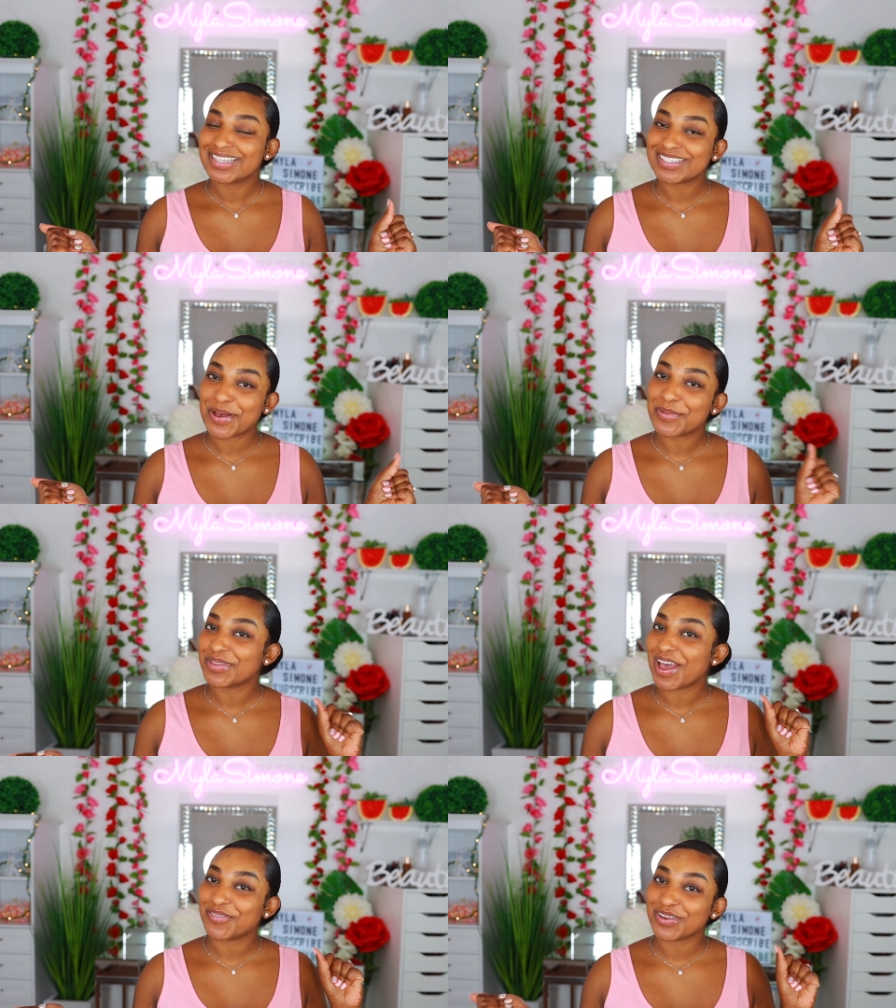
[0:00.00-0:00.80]
So
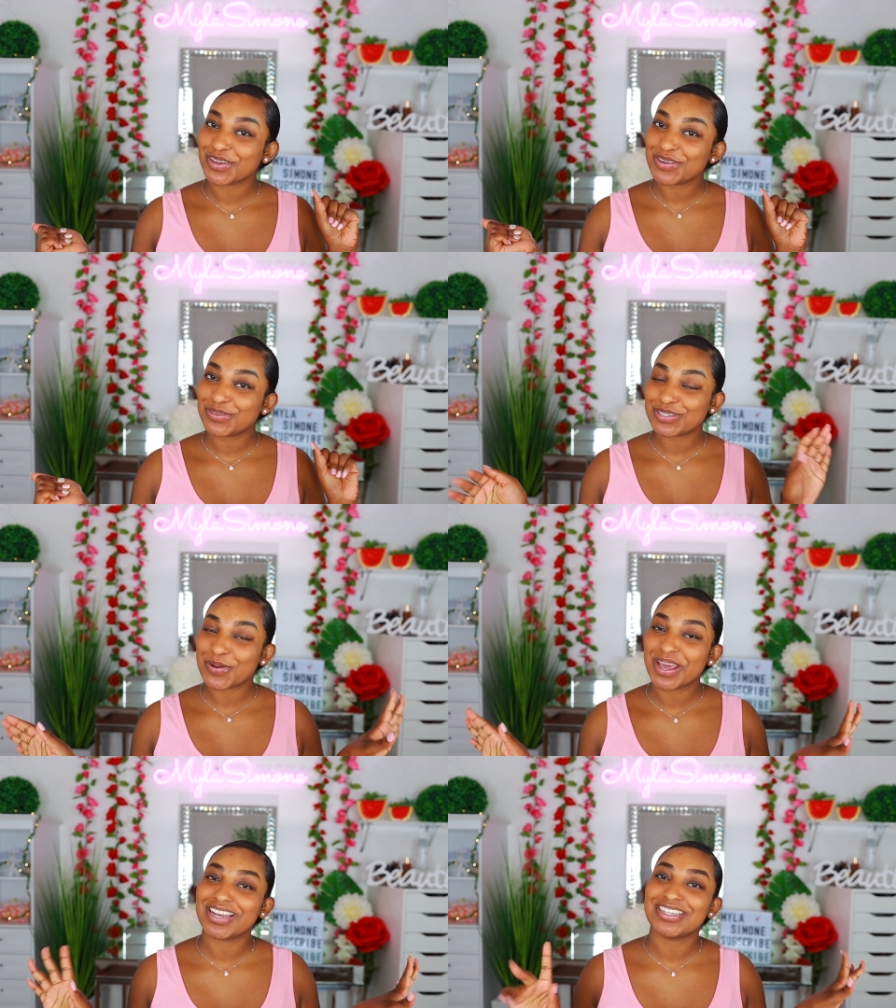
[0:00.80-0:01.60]
without further ado, let's
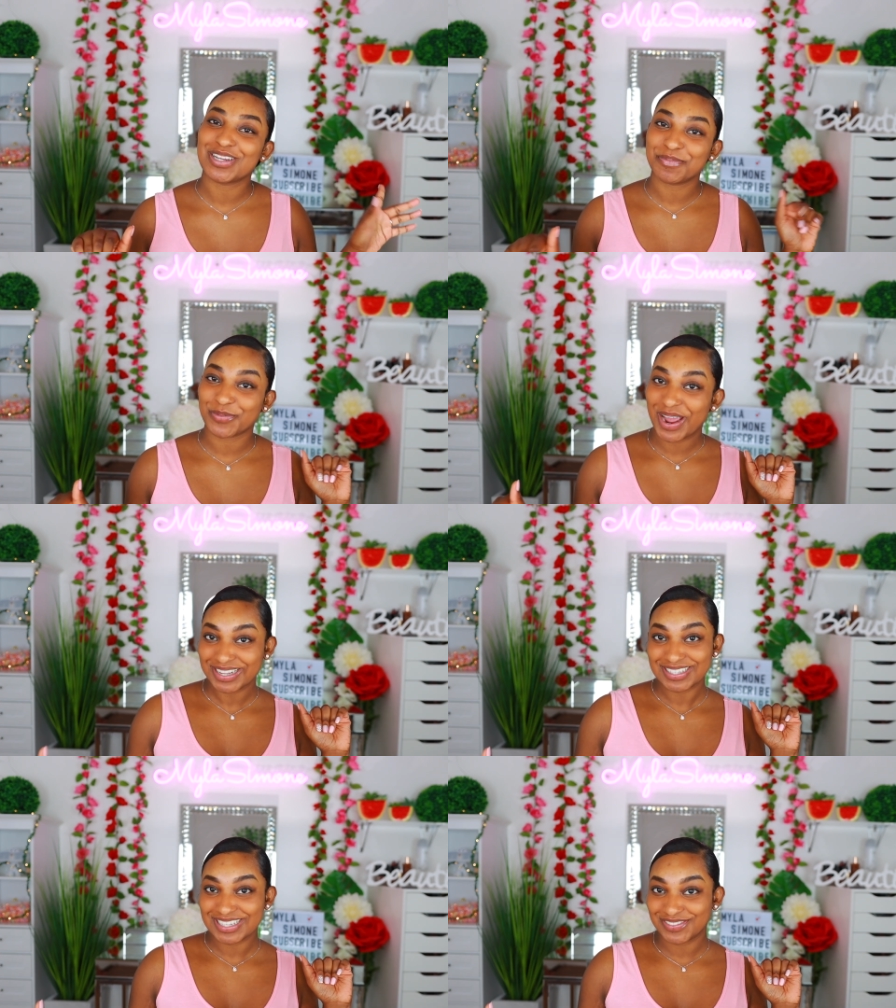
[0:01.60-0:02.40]
go ahead and jump right
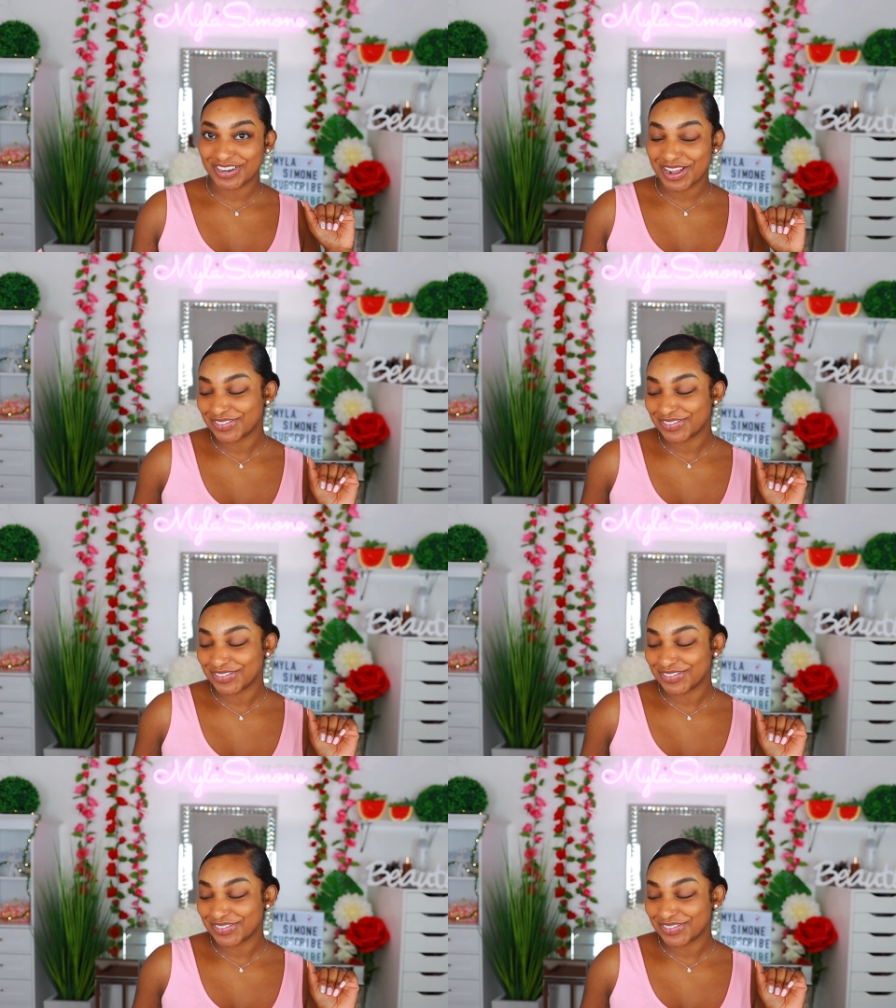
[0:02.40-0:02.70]
into this video.